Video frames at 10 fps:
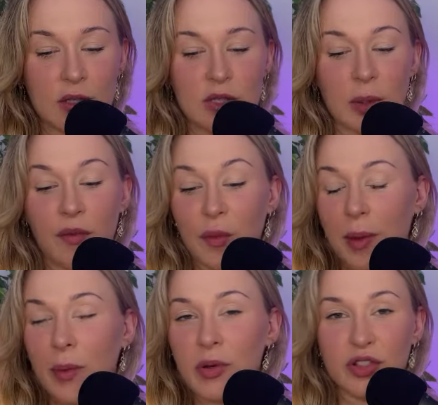So some of you
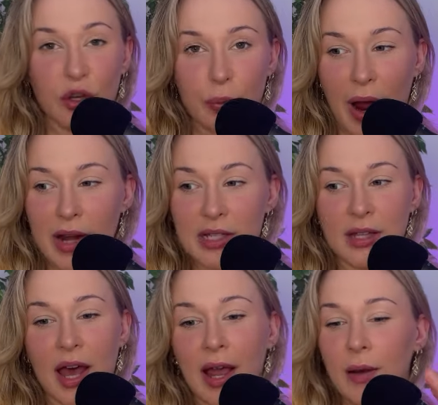might be pushing your pride
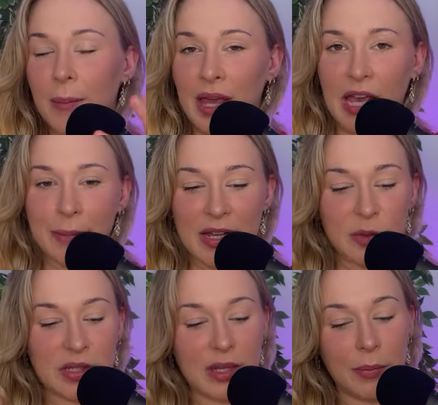aside, making
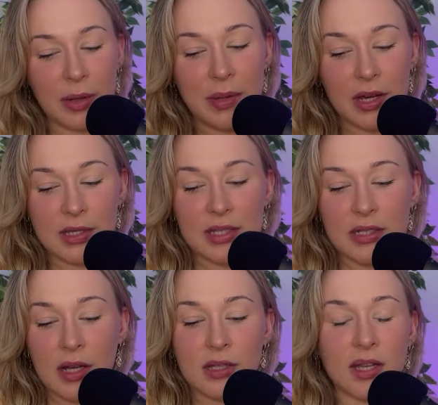amends with somebody, because it
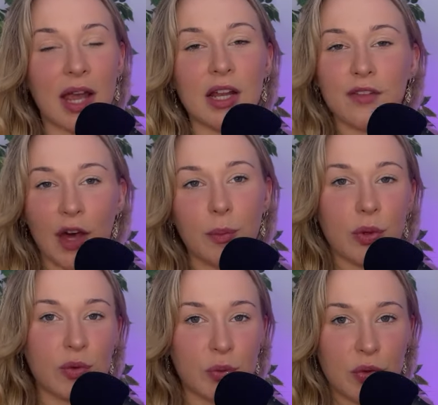does kind of help
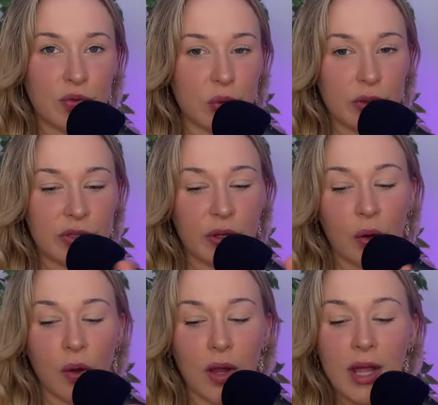you to move towards a
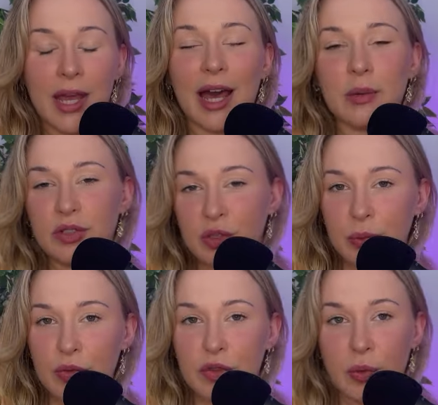goal. It helps you to
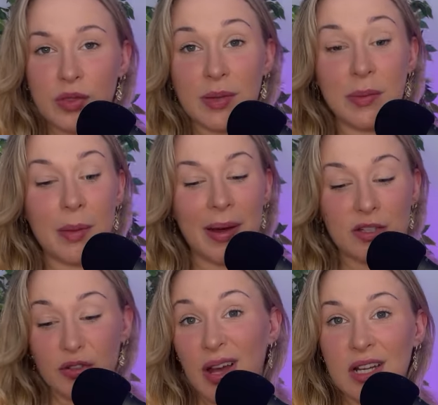move towards maybe a
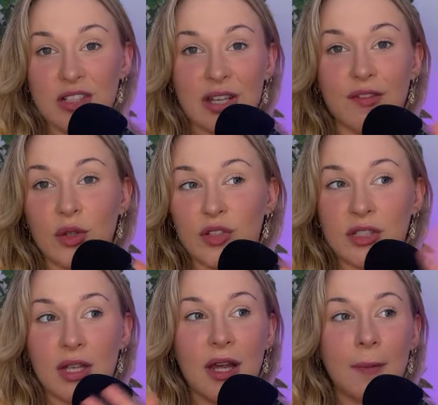better energy if you
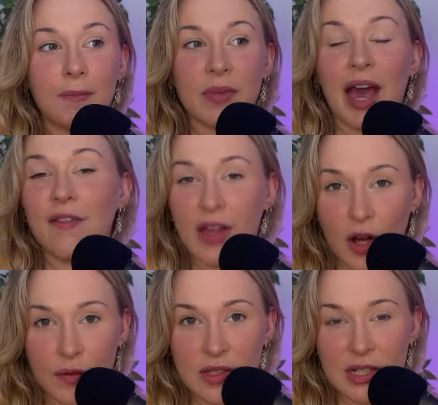just have that
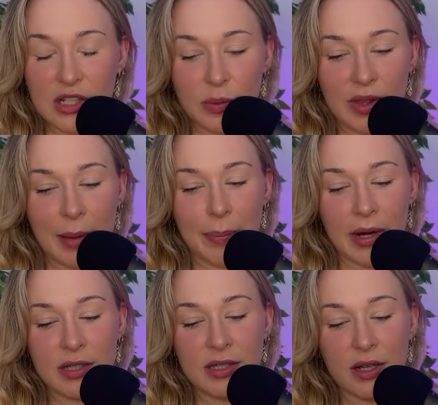conversation with that
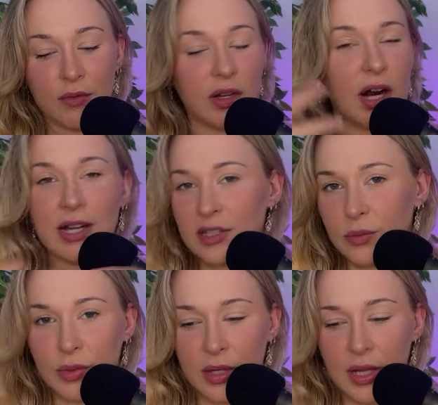person, regardless
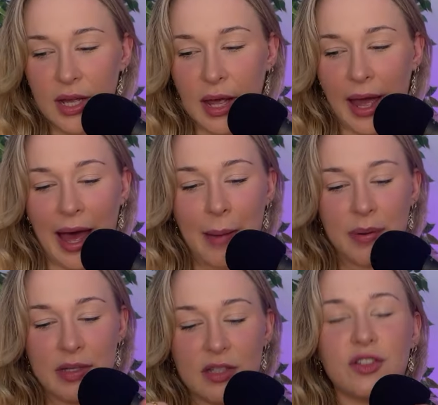of what
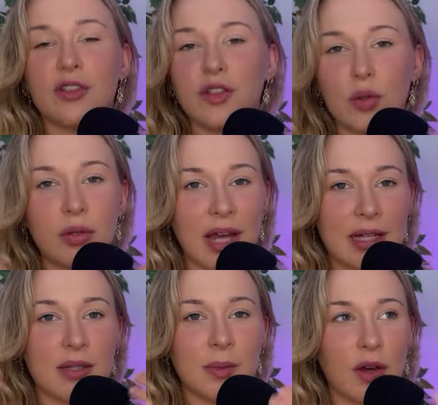happens. It's just you
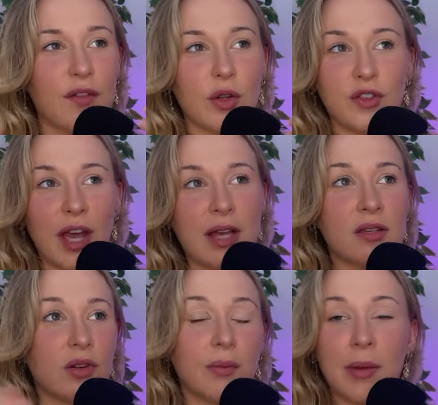letting something off your
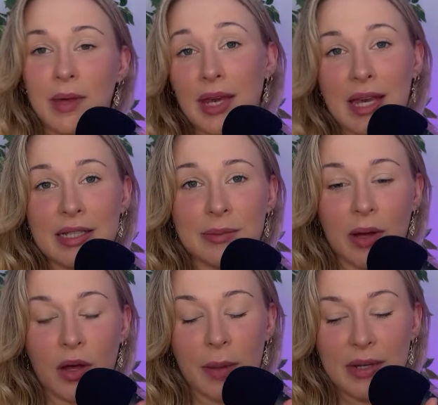chest, or maybe it is
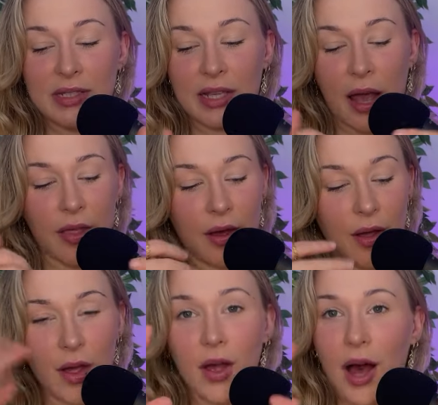about coming together.